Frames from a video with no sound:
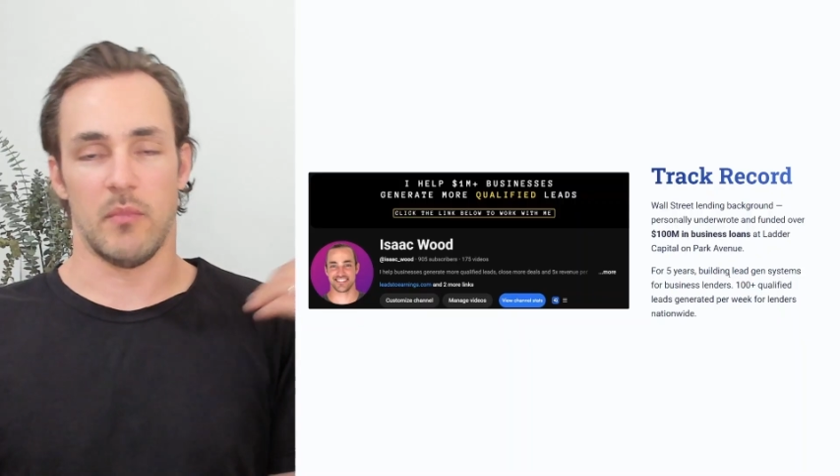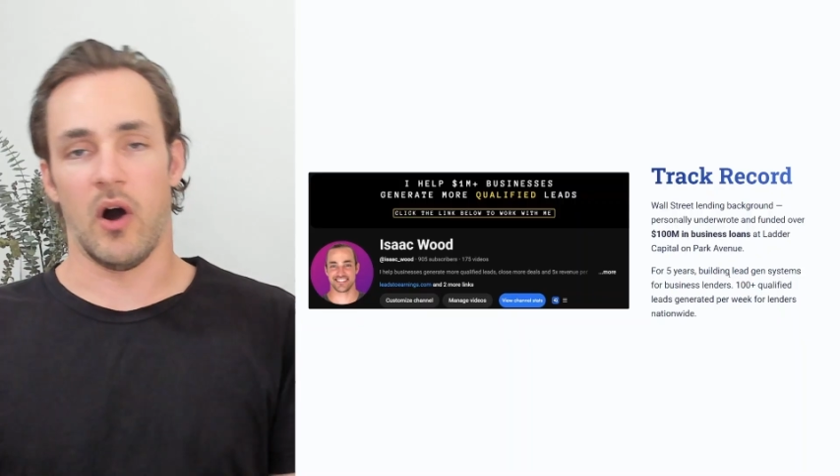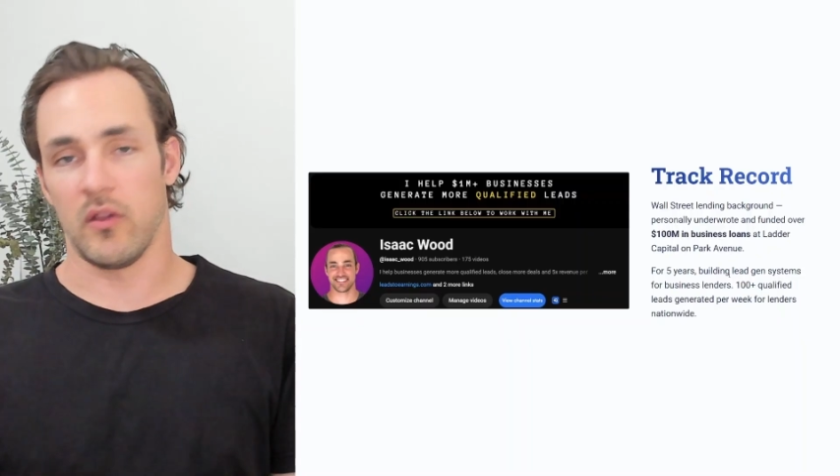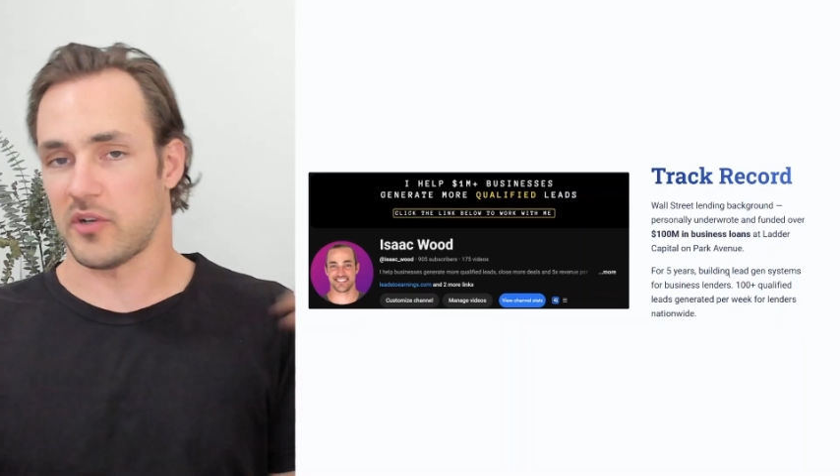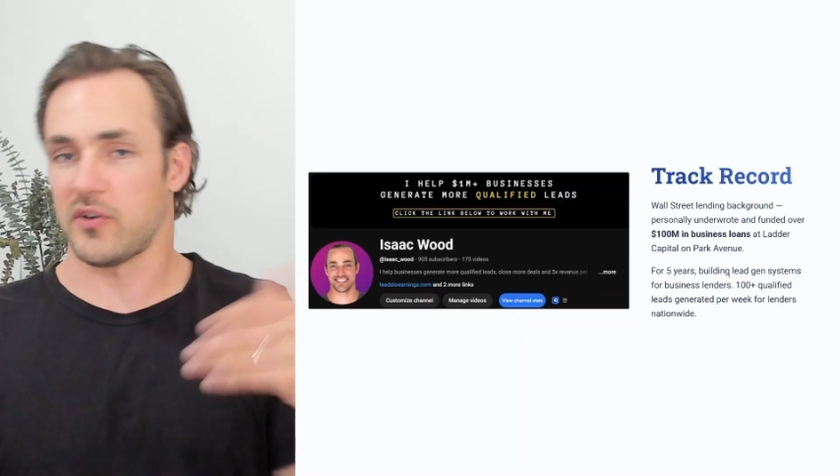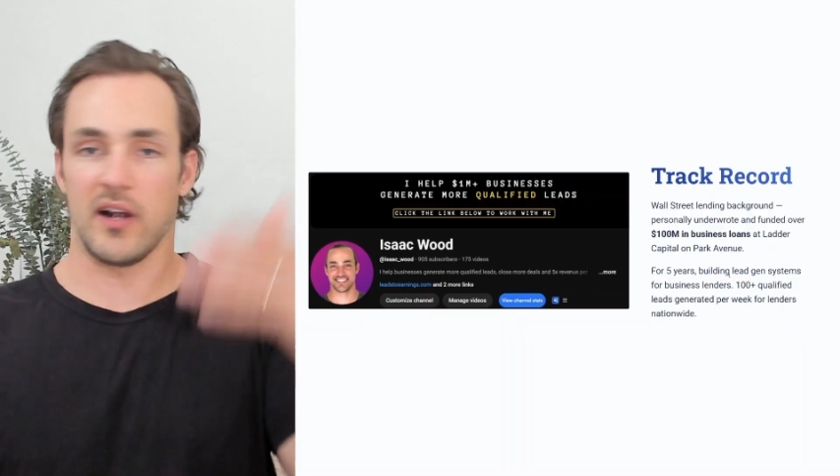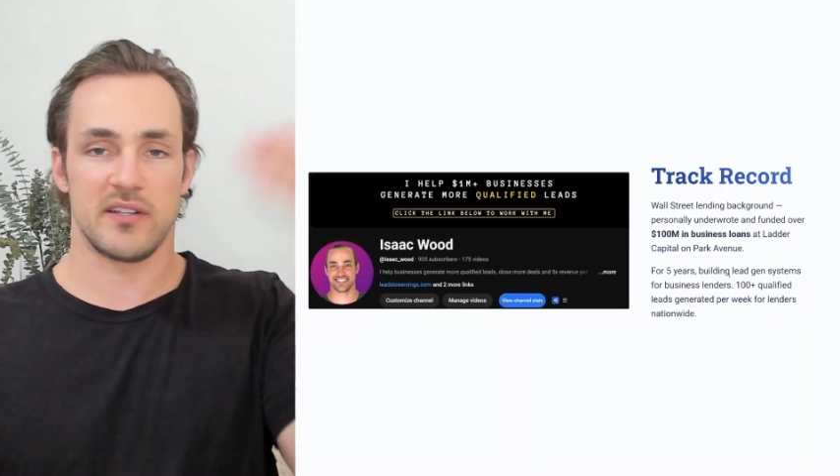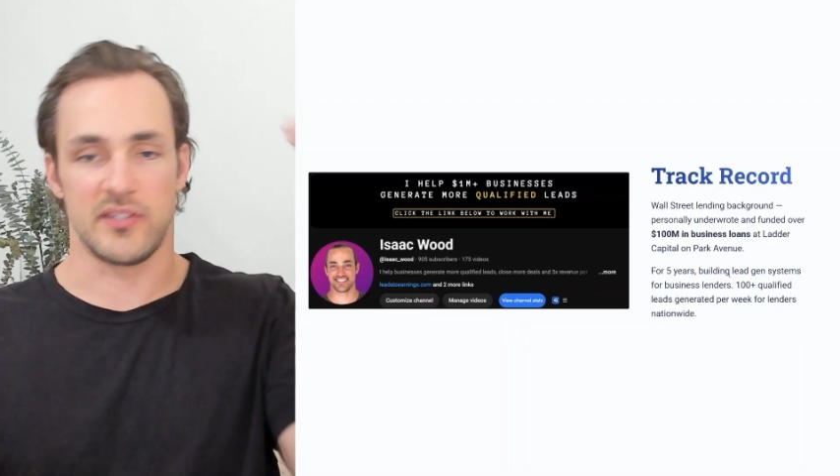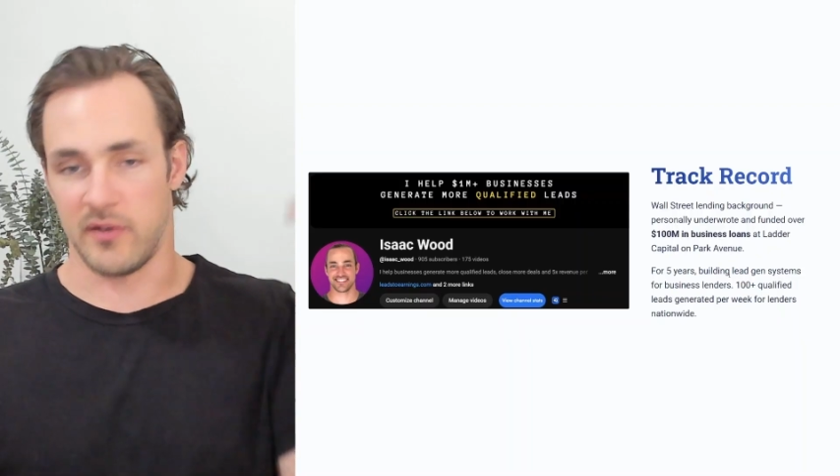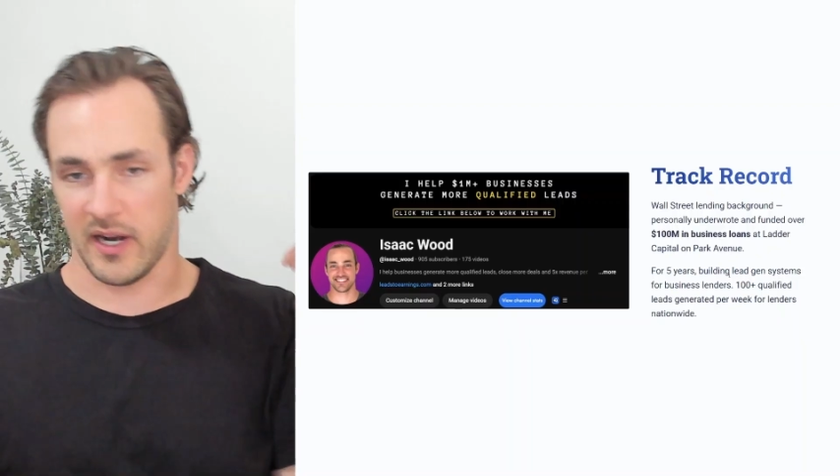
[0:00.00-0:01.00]
all
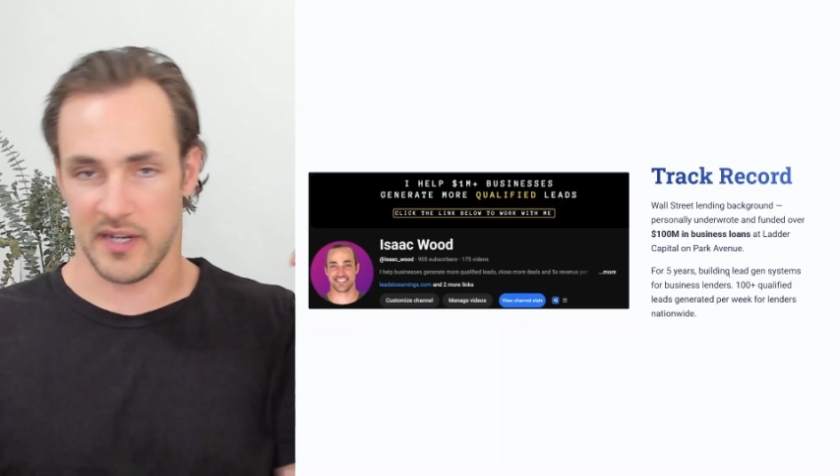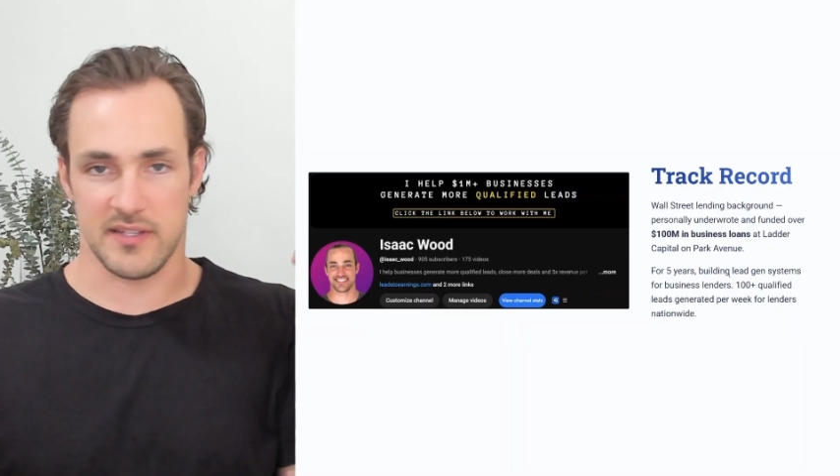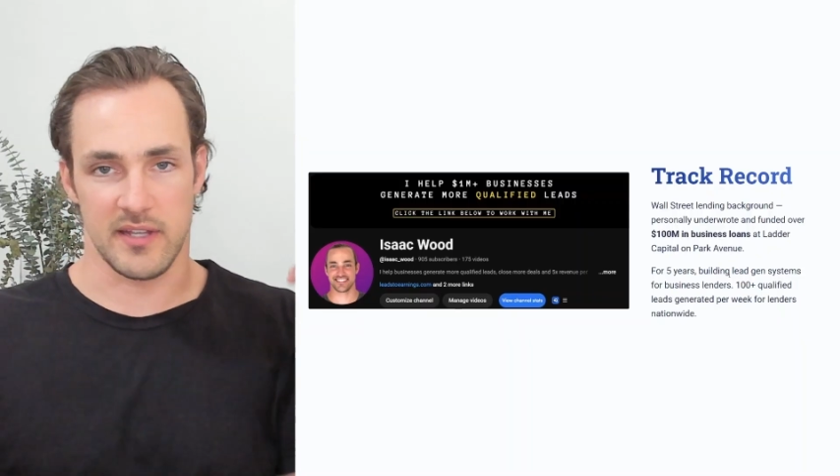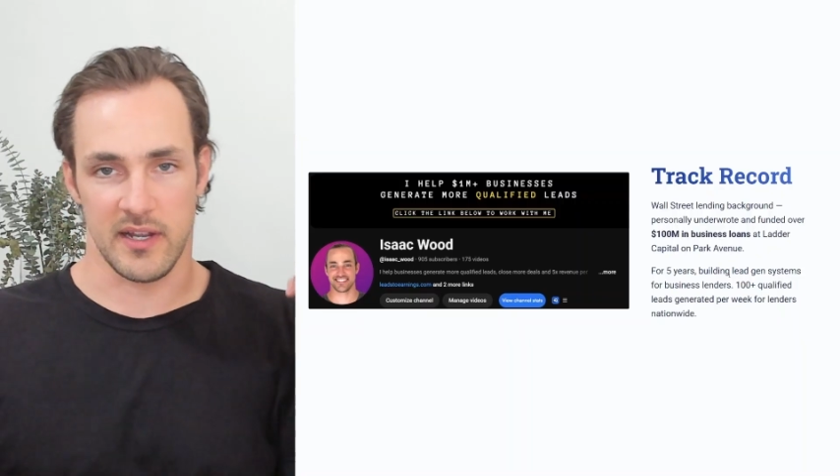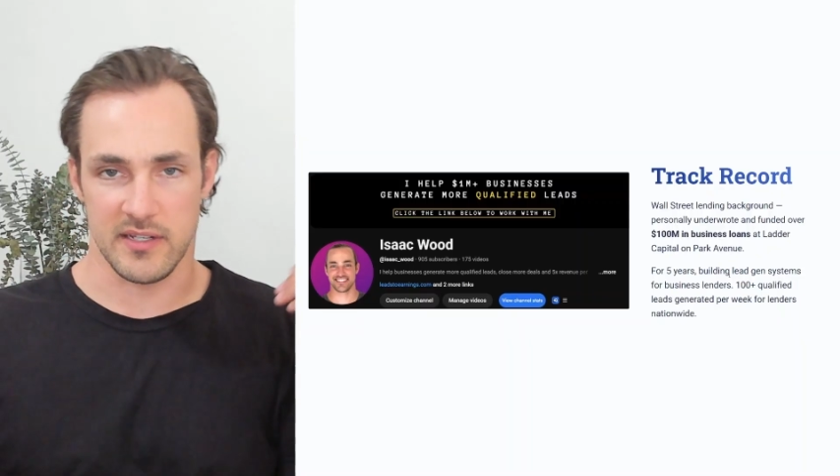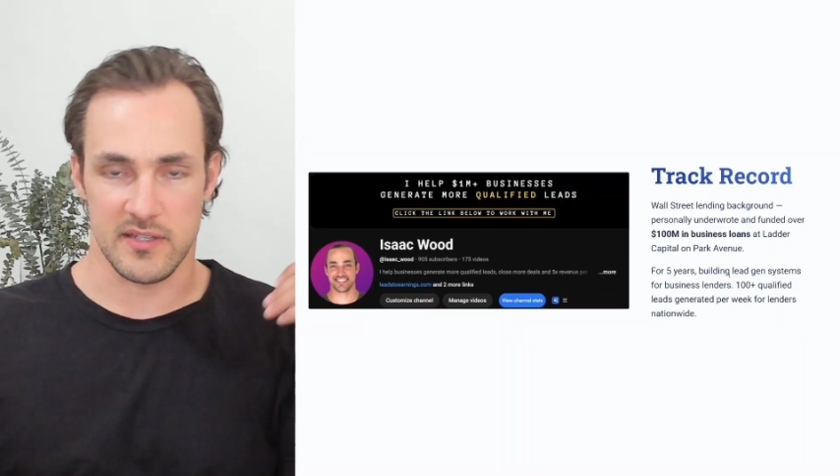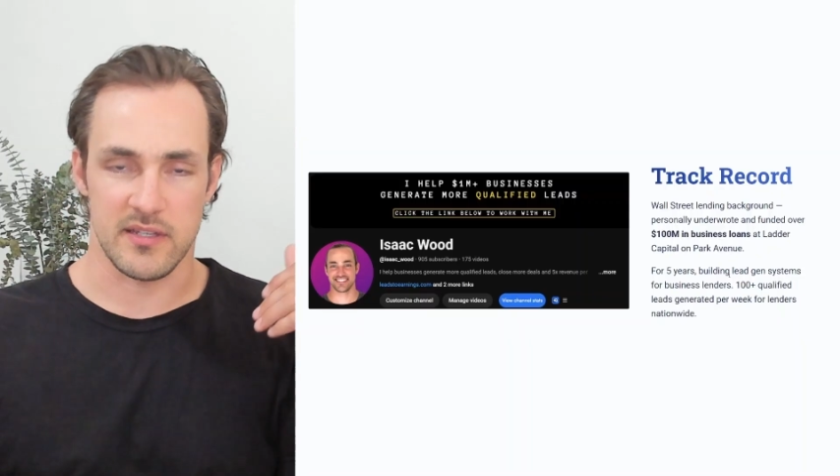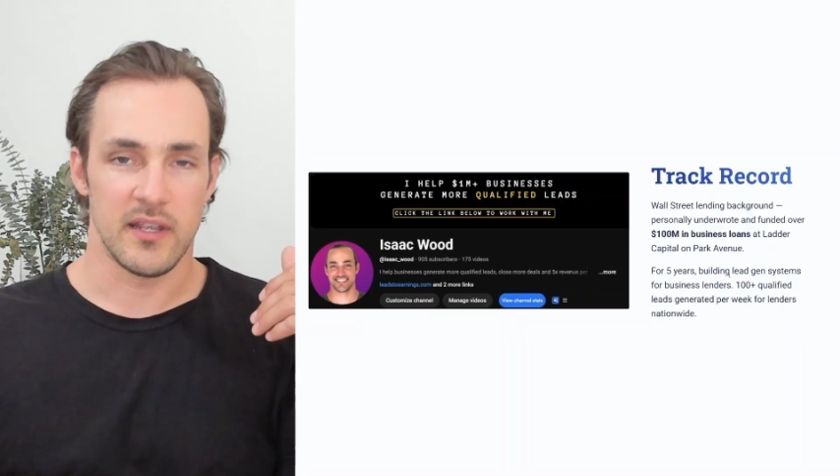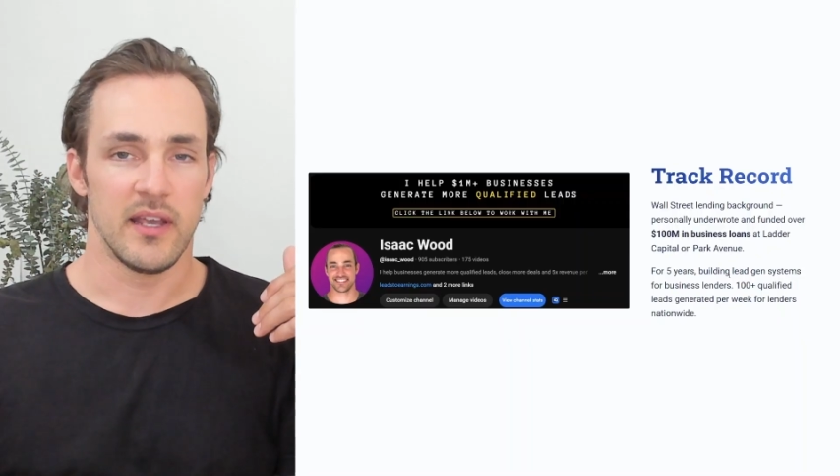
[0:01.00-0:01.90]
across the United States,